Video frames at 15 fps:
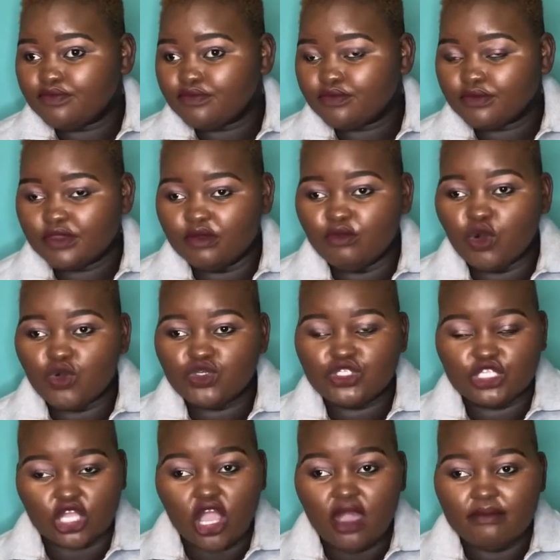most
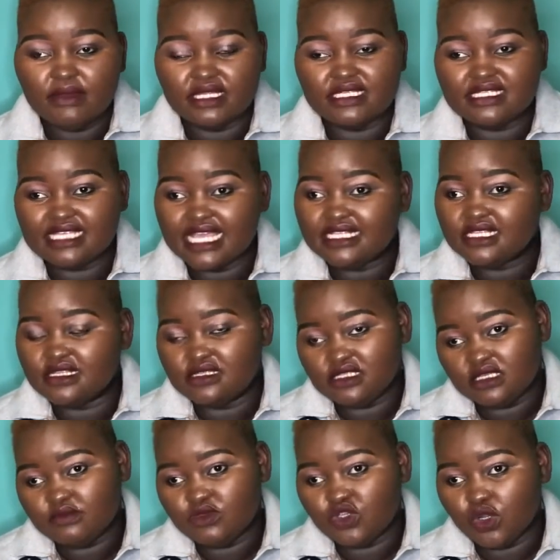common signs and
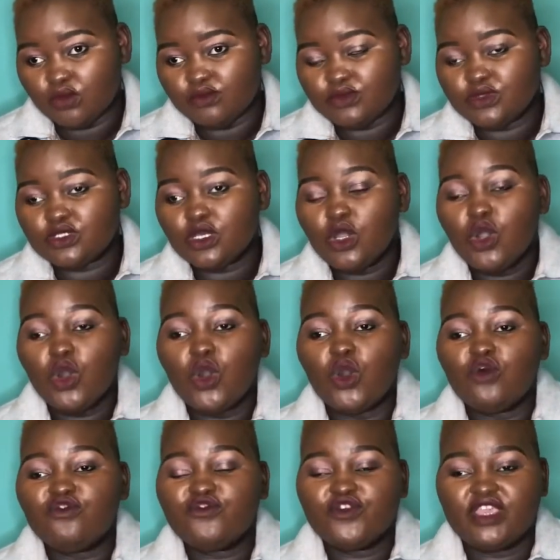symptoms
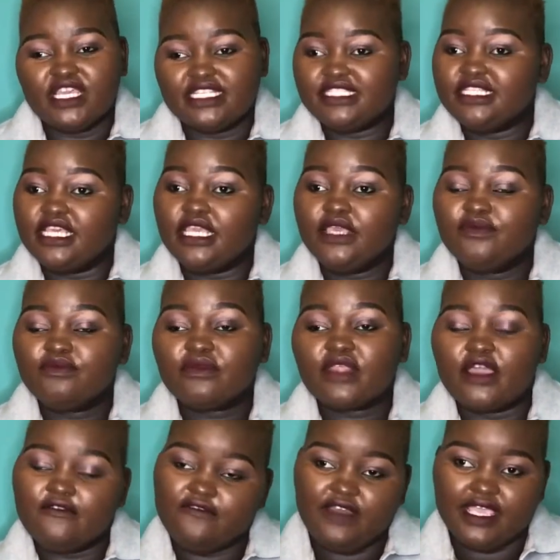of kidney
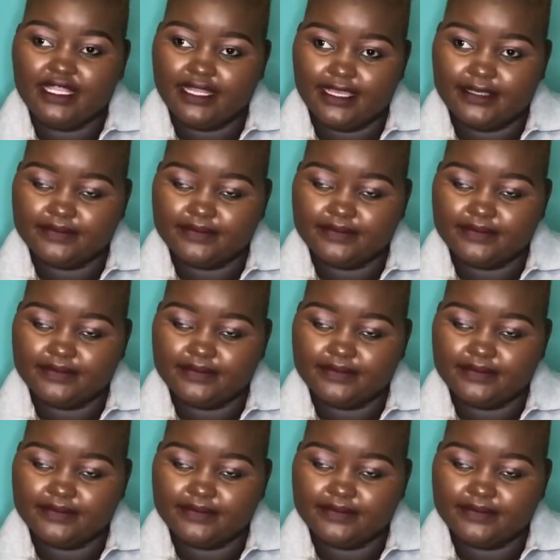failure.